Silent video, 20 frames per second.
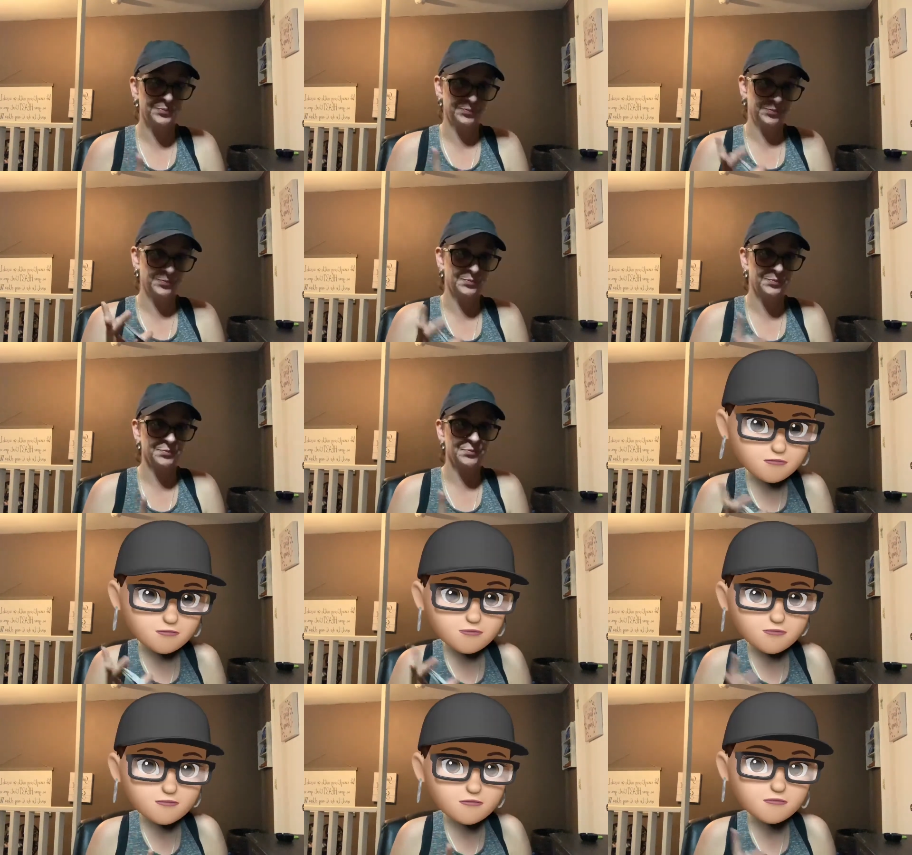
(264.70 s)

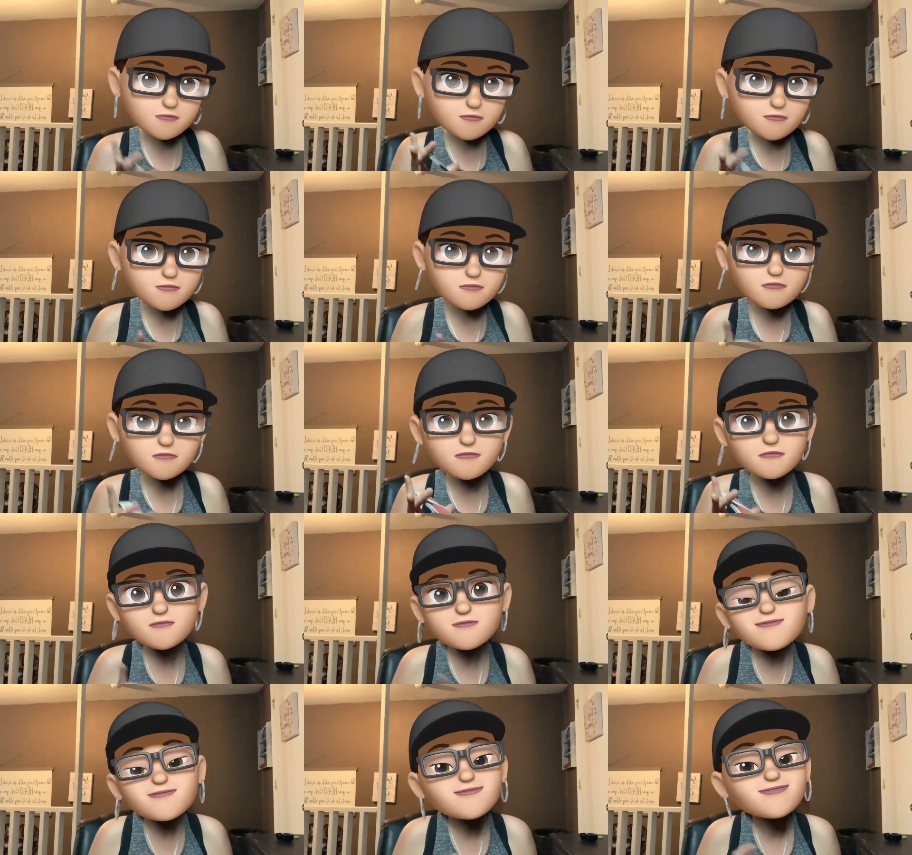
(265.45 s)

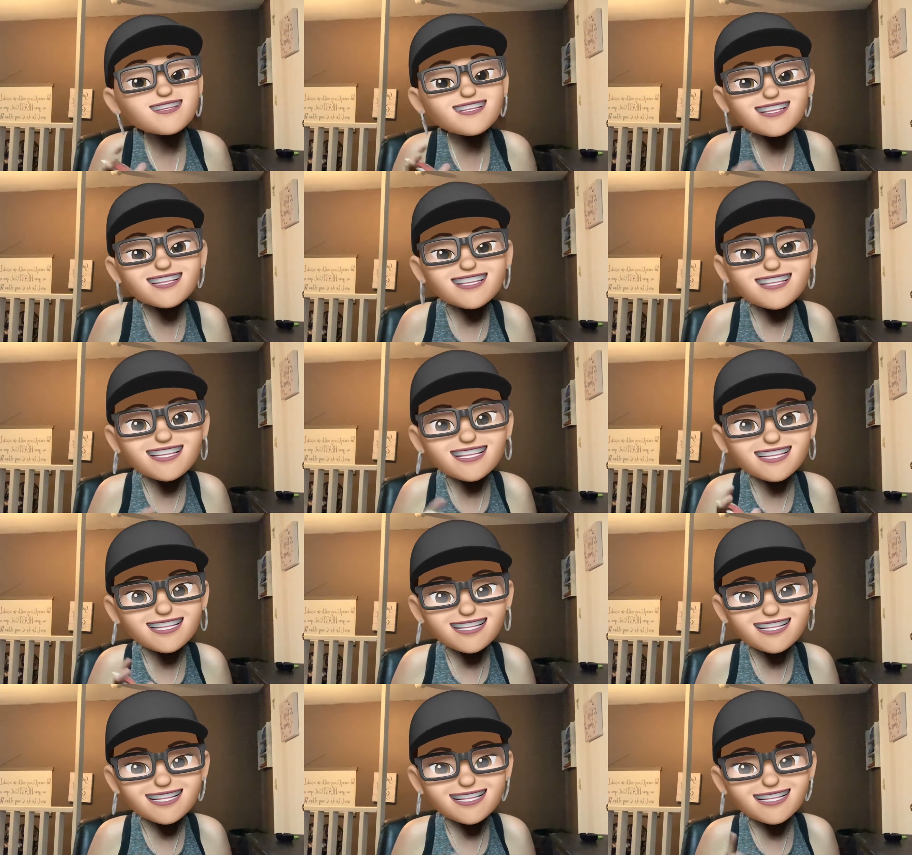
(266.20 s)

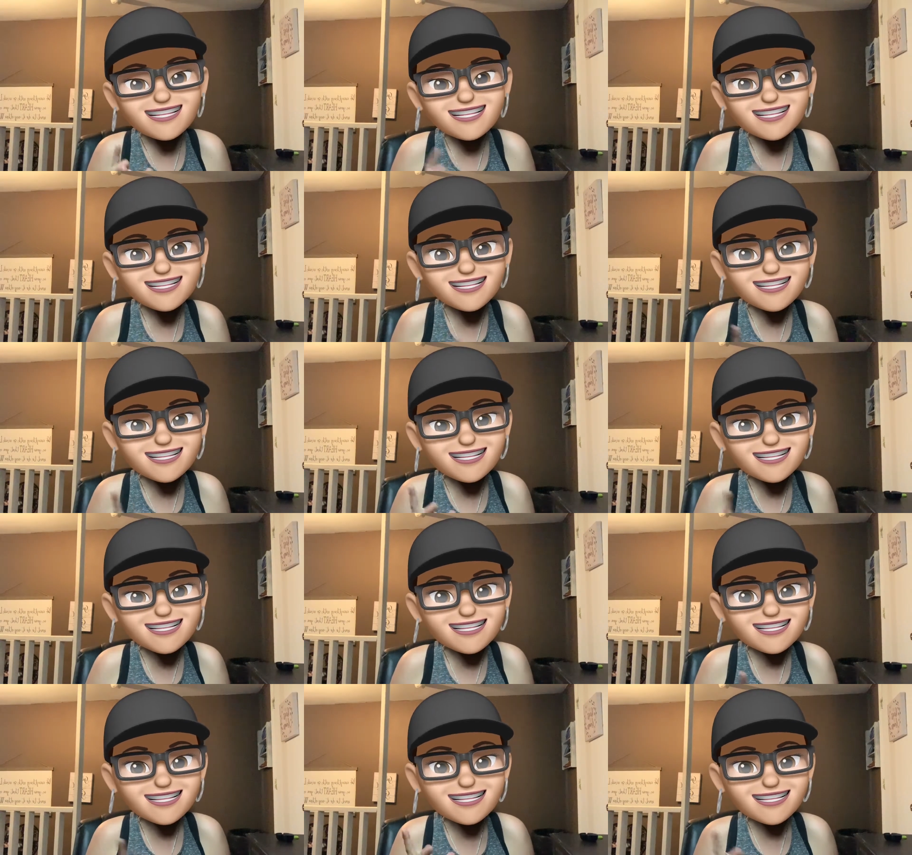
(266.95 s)

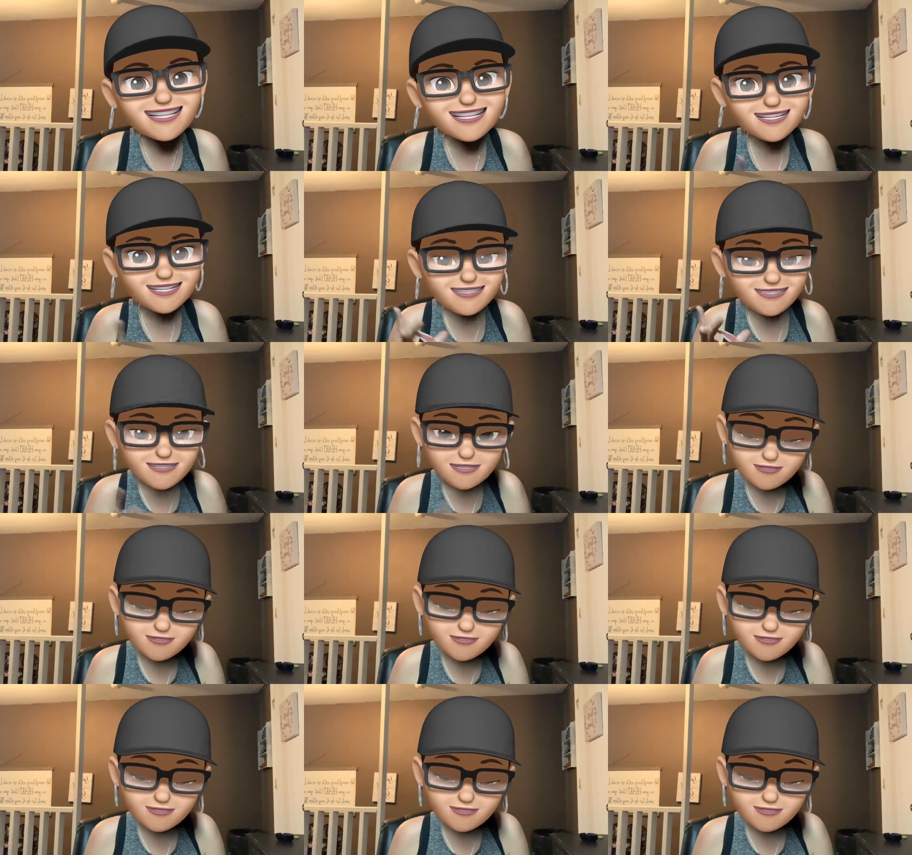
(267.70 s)
(silence)